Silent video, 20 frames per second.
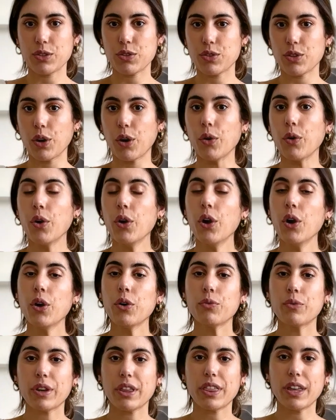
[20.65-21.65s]
So
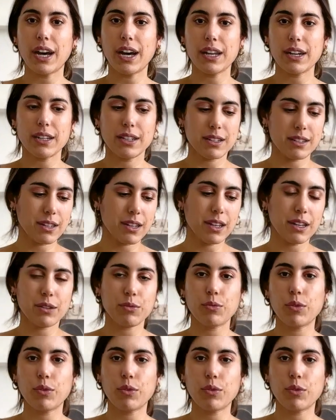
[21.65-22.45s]
with that is like